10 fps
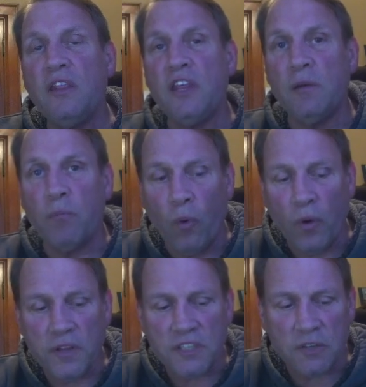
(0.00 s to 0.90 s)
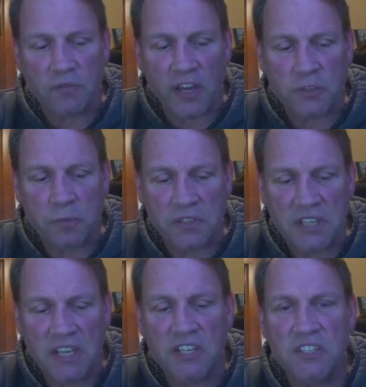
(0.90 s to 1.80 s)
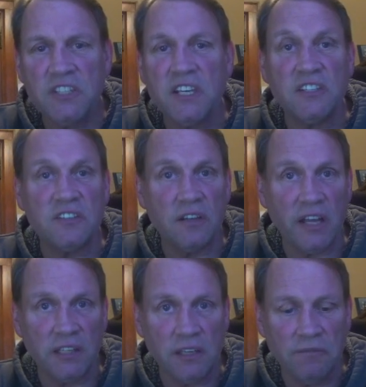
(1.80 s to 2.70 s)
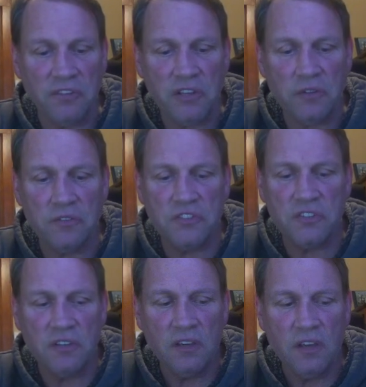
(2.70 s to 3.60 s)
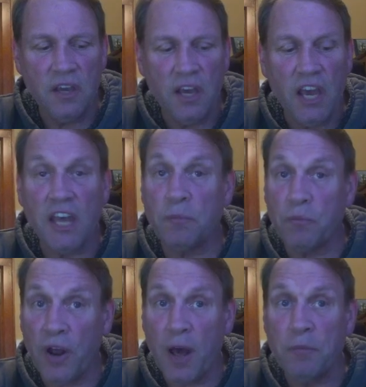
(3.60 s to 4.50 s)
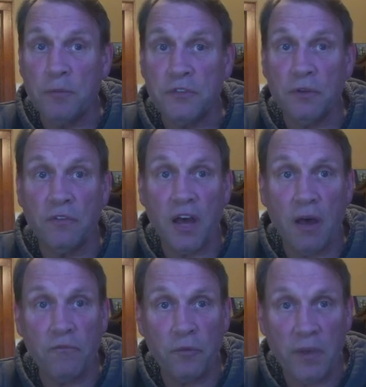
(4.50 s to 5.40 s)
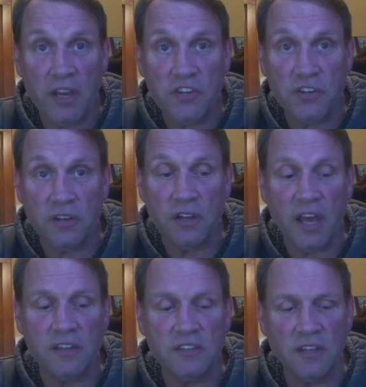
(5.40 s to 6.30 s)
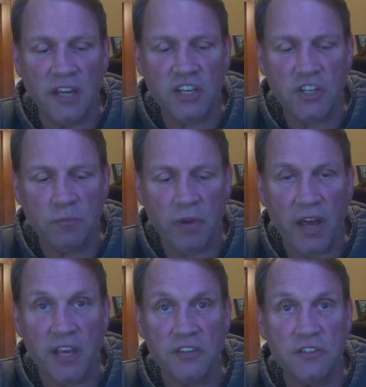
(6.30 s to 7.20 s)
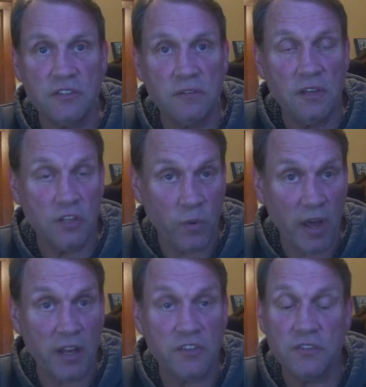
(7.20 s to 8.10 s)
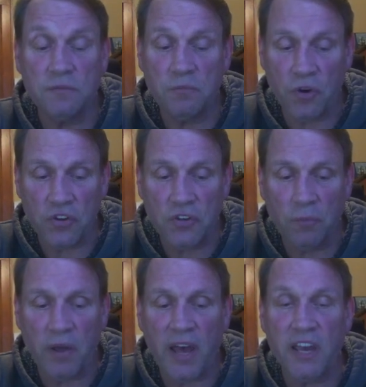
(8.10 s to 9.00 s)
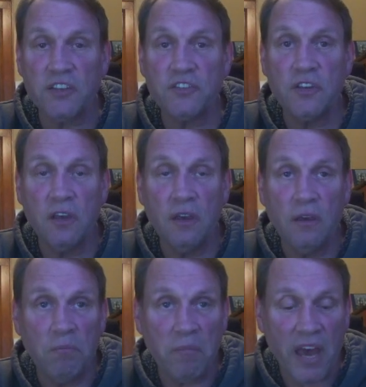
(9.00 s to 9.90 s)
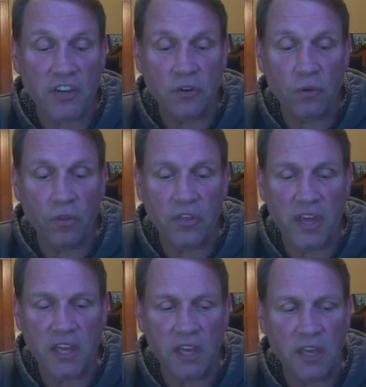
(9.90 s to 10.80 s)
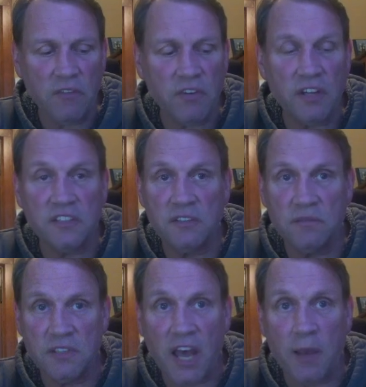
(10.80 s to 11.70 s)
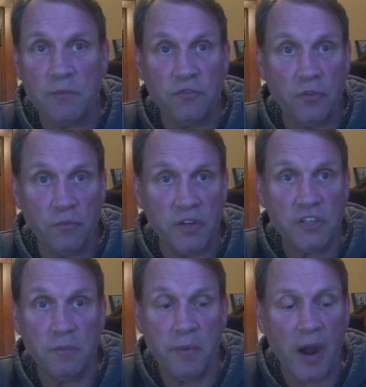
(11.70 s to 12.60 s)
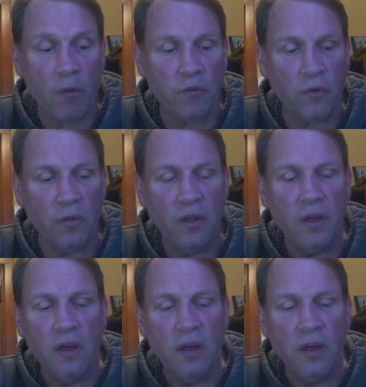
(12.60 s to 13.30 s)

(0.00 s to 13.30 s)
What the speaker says: the importance of expertise in selected fields, and the problems of confirmation and selection bias, as well as personal bias, magical thinking, even at times for the rich and powerful,